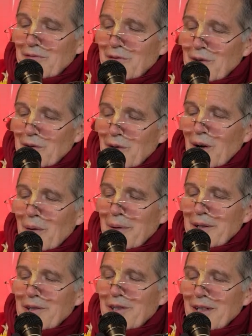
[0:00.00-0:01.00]
for
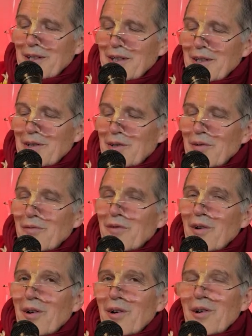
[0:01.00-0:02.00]
normal children to
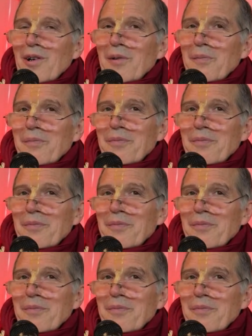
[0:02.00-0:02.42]
walk,